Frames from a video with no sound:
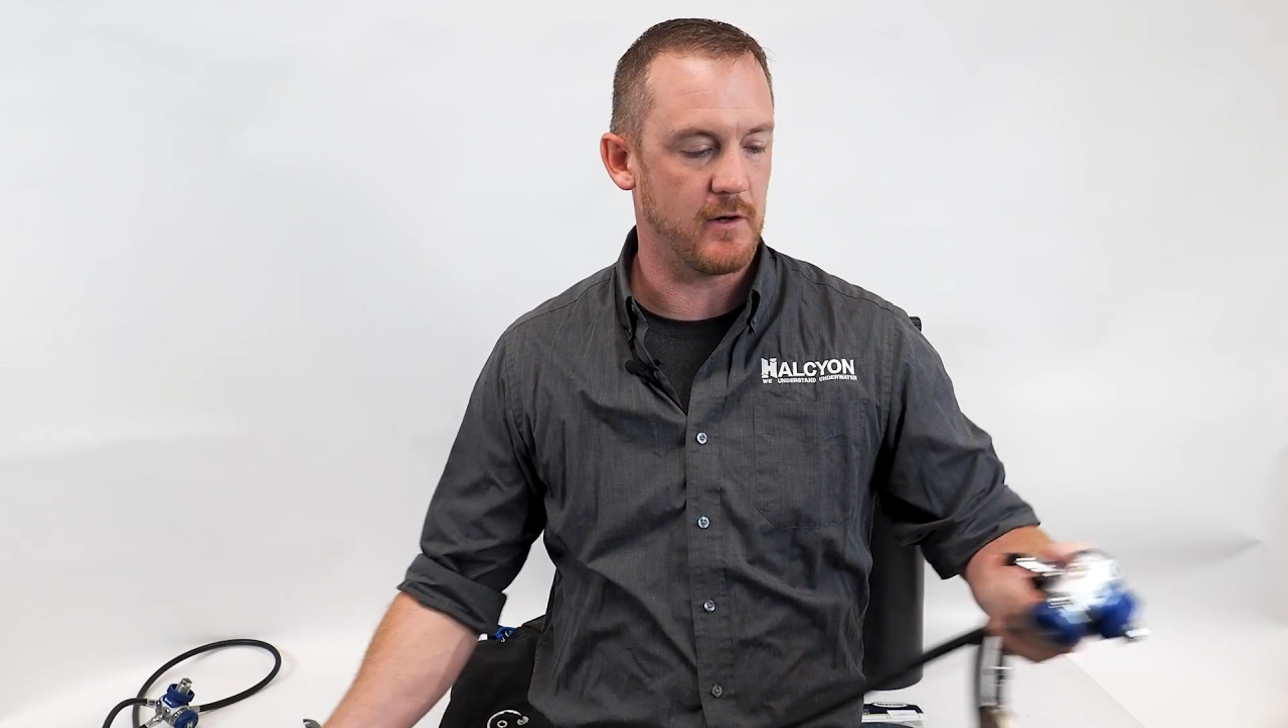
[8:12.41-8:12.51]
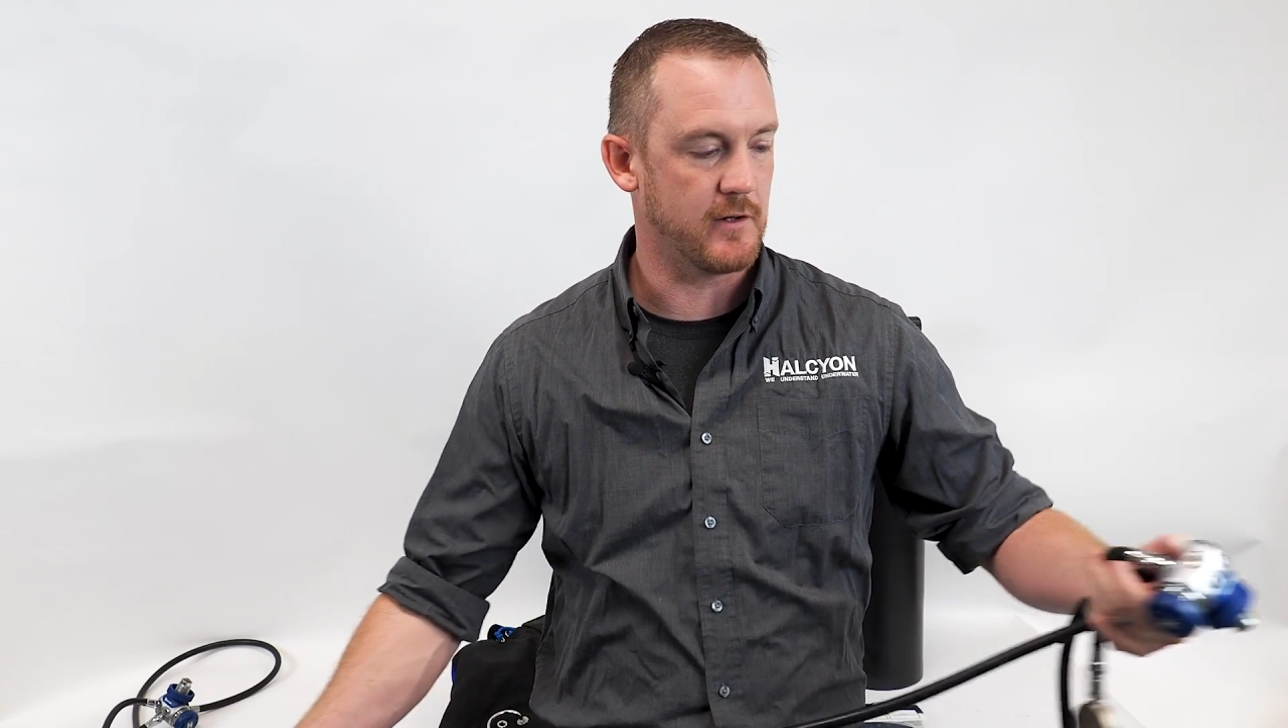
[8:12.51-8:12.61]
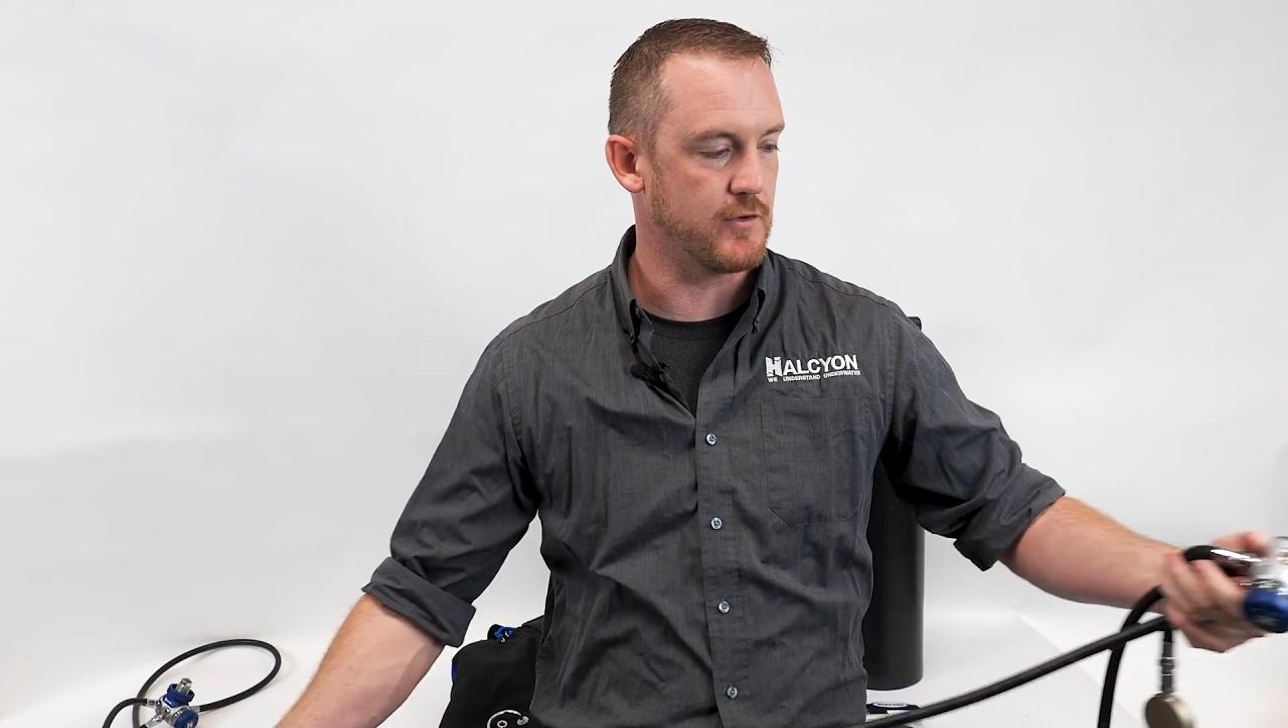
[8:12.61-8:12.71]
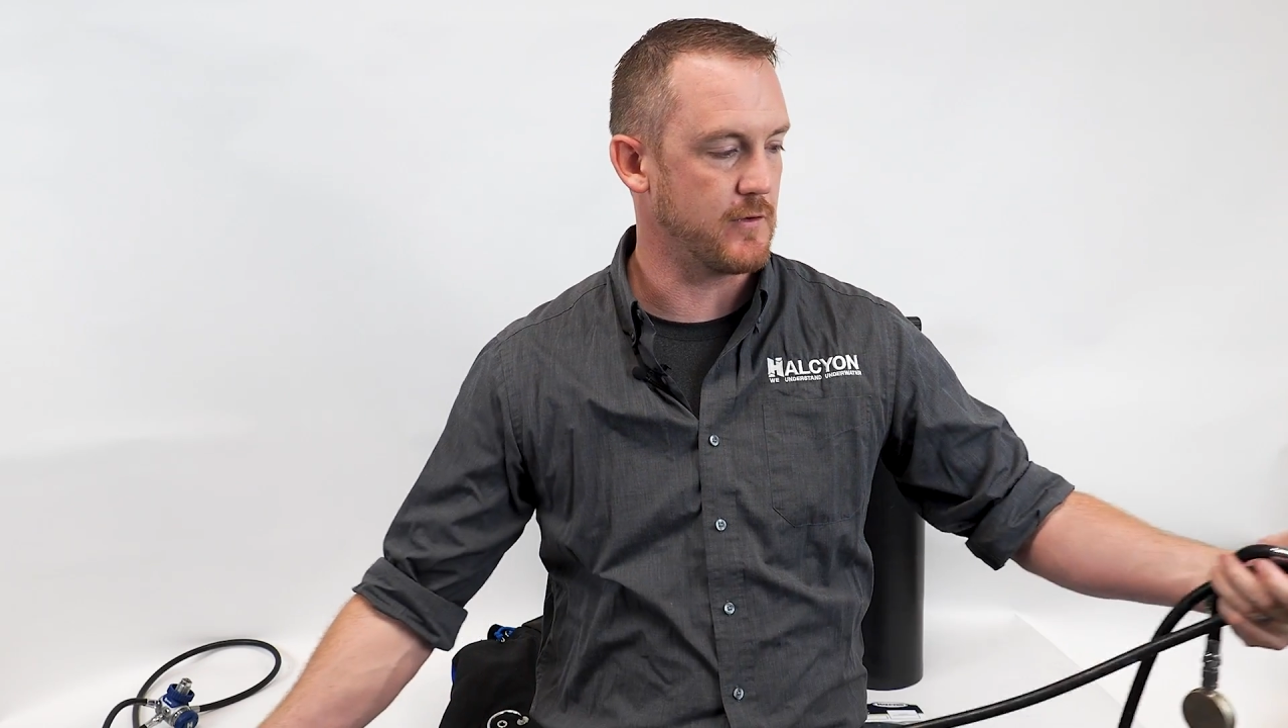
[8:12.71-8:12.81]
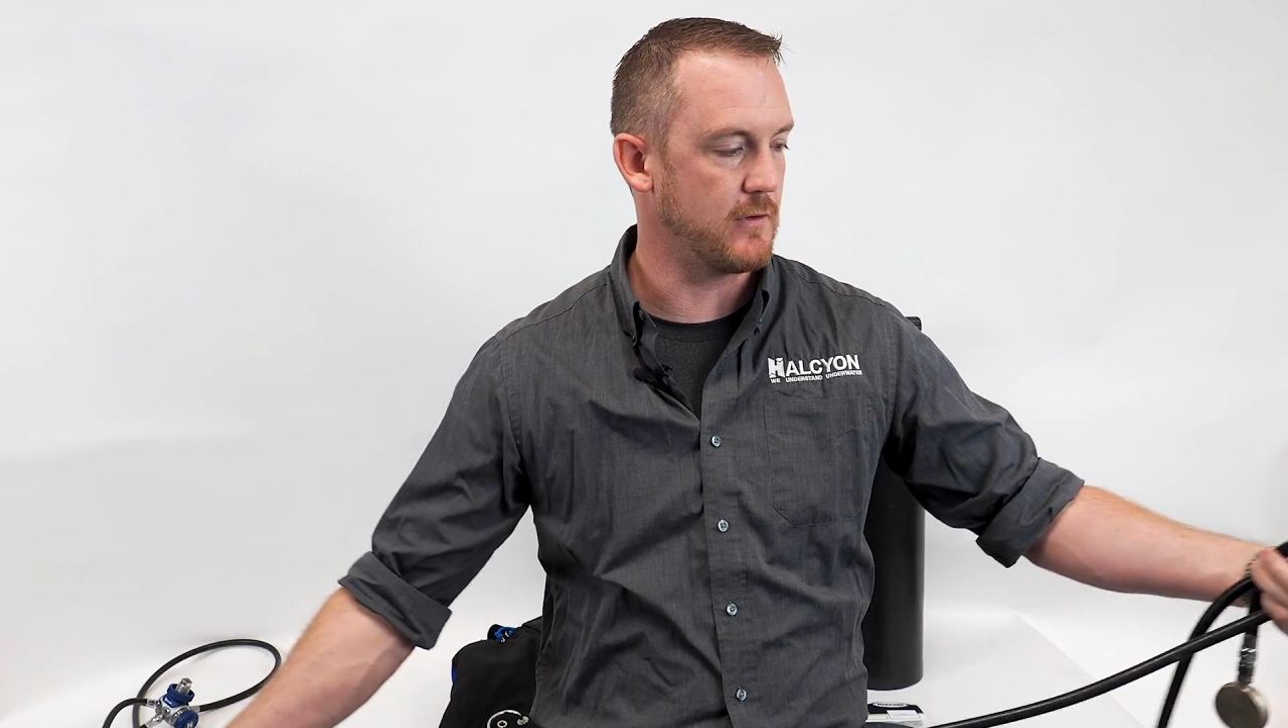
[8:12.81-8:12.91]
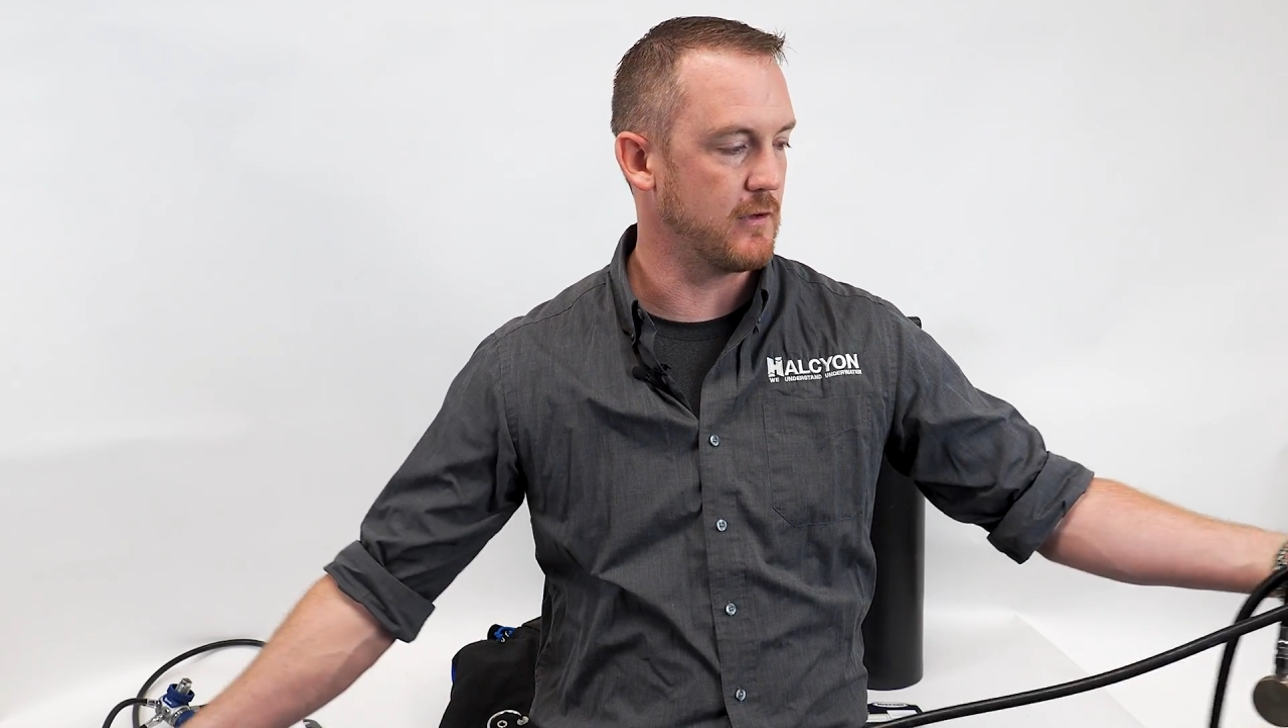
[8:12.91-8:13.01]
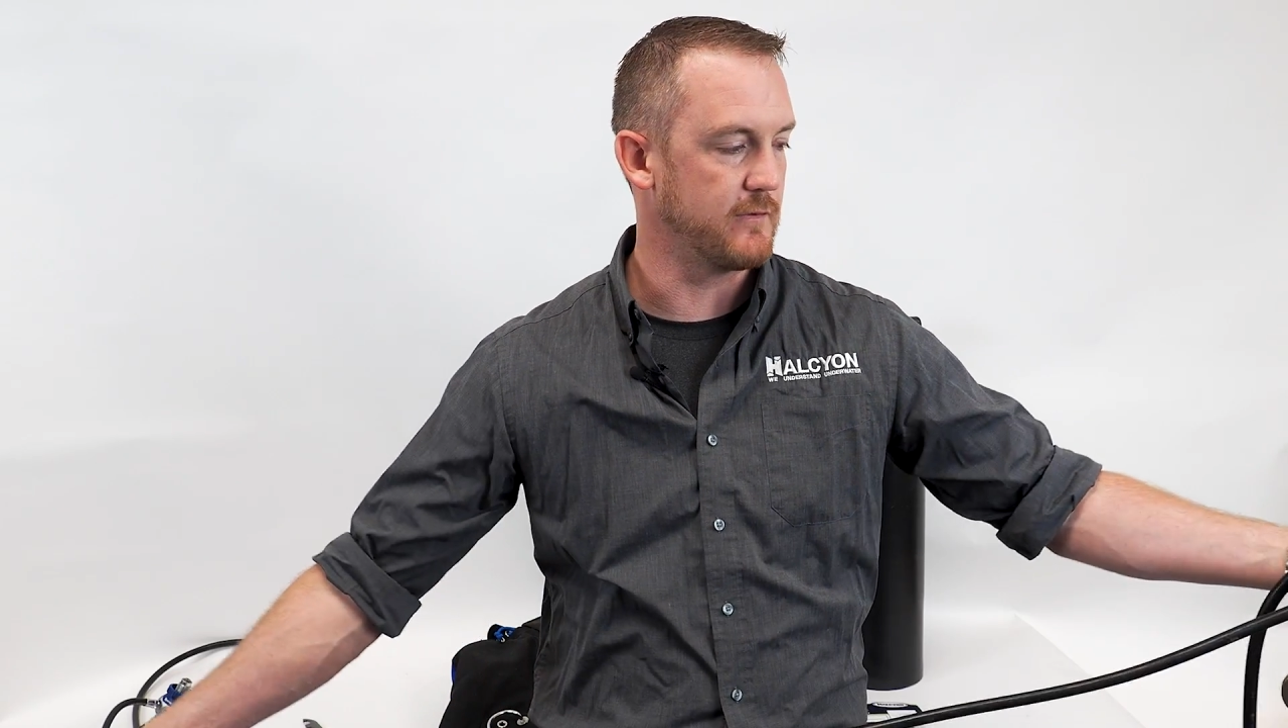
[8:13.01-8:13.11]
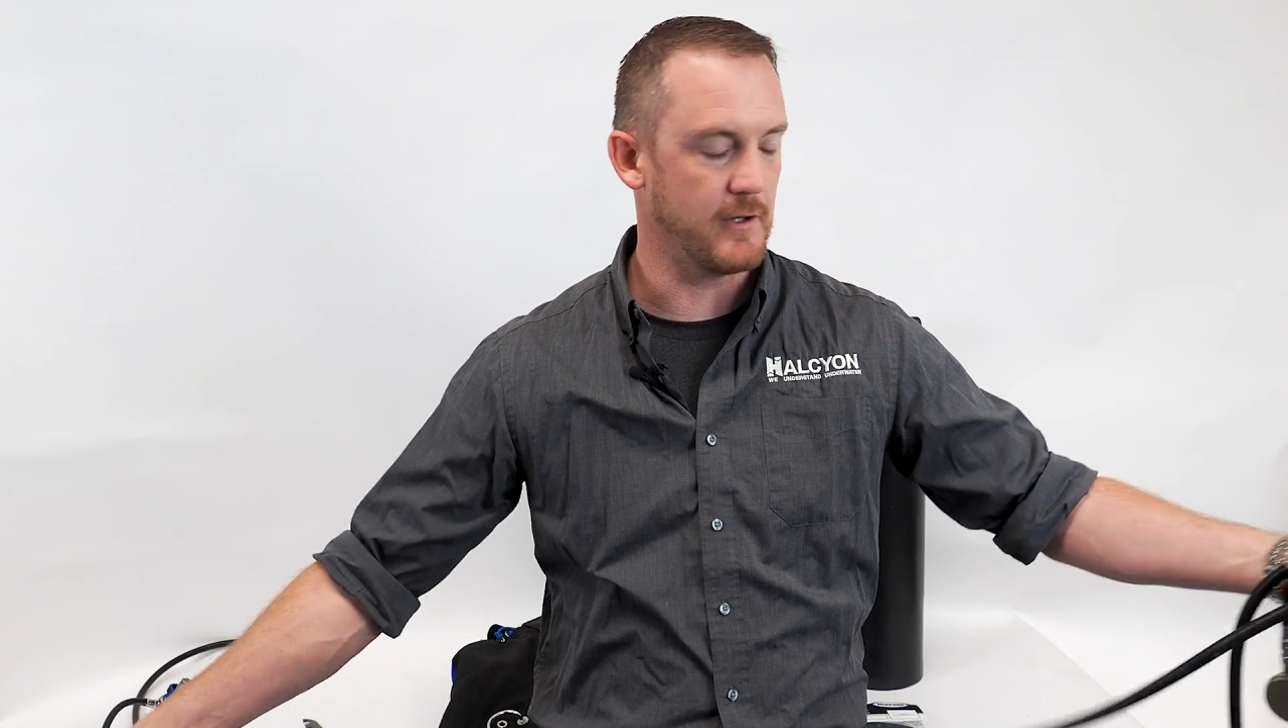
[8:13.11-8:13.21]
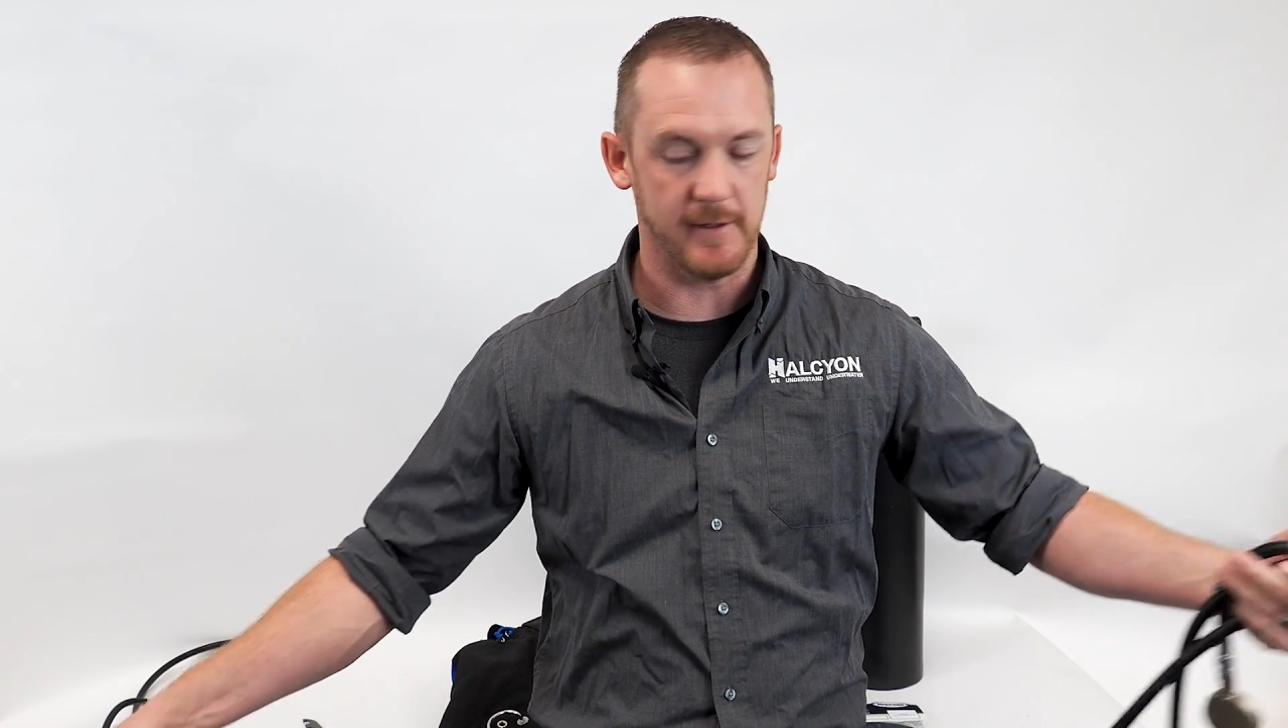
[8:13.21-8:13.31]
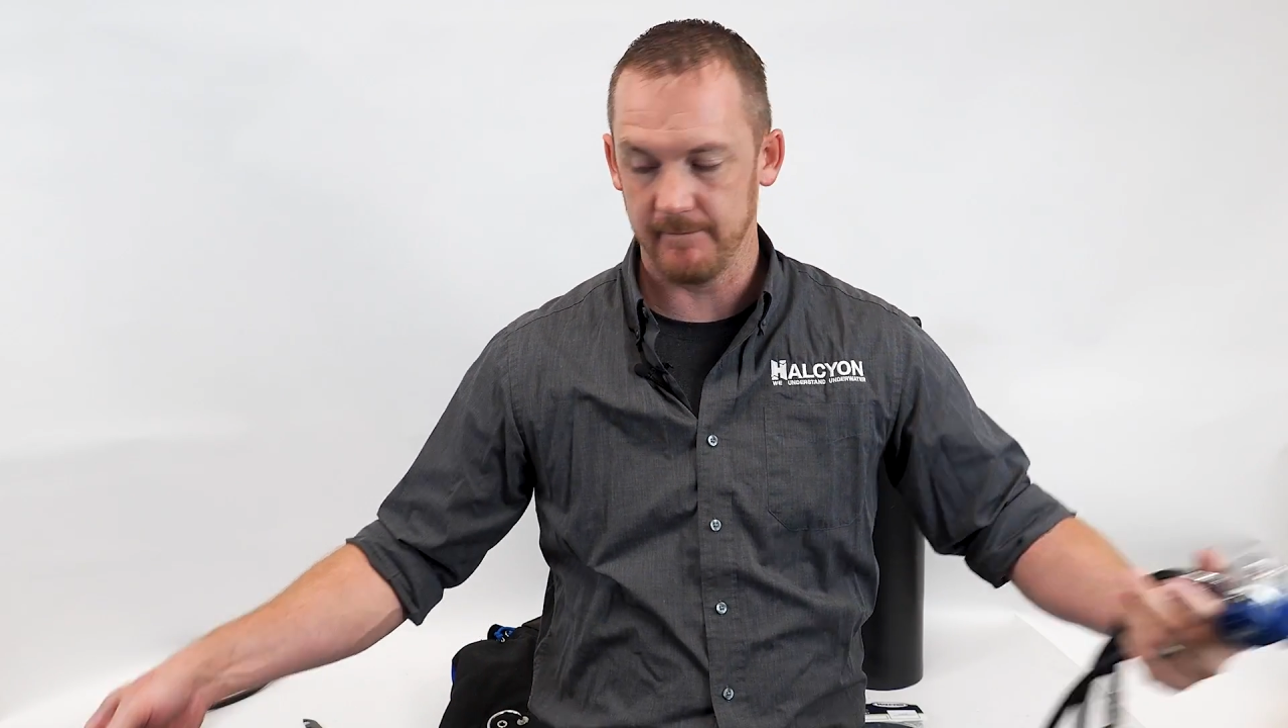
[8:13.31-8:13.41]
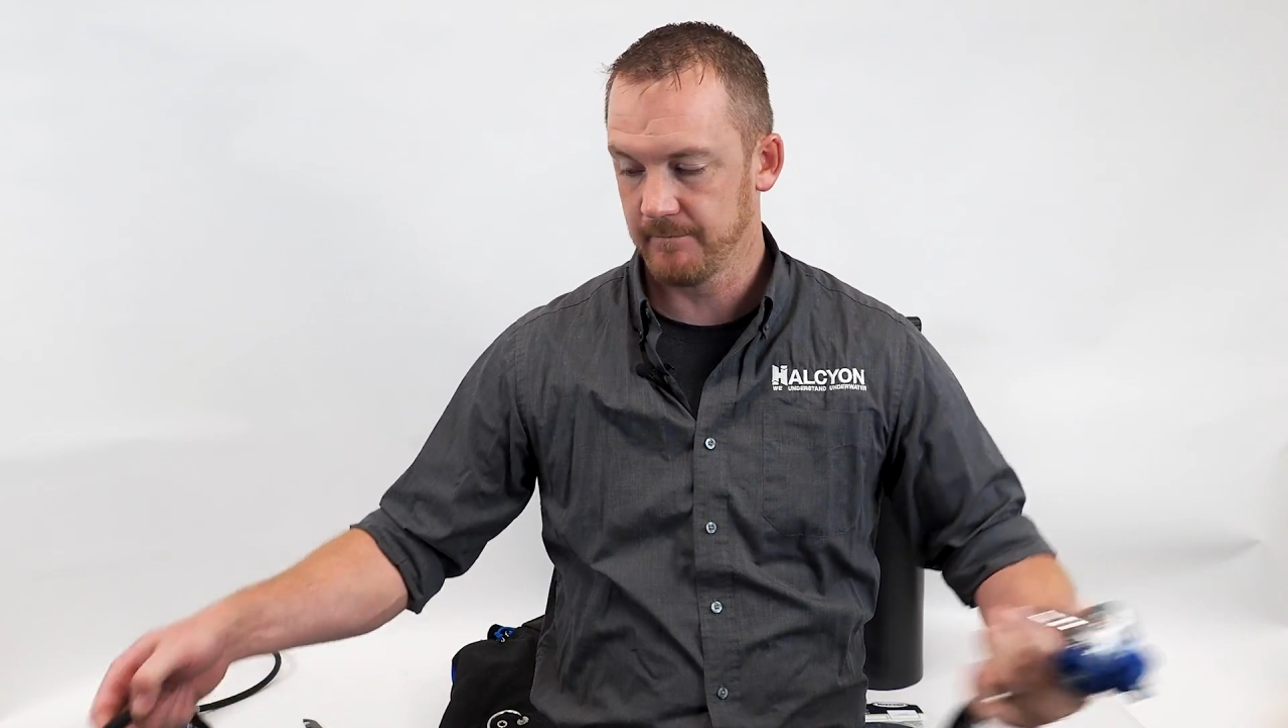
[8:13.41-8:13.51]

control over it.